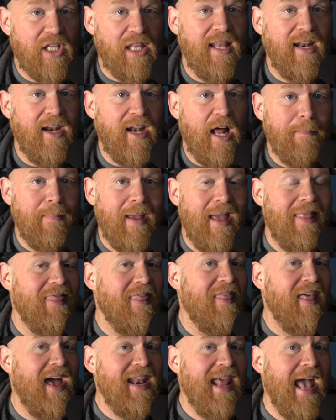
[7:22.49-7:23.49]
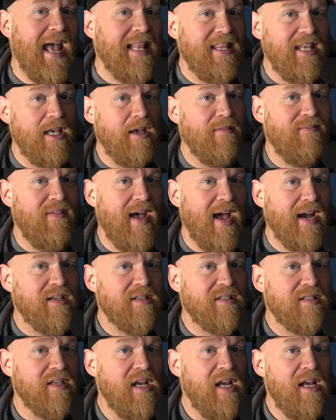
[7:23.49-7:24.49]
clean it up, and then add the
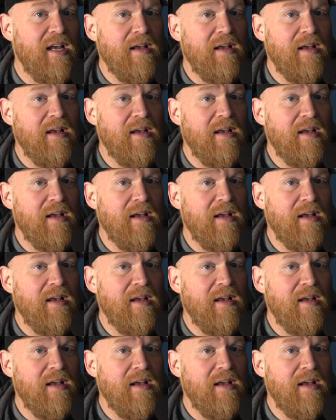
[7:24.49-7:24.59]
effects.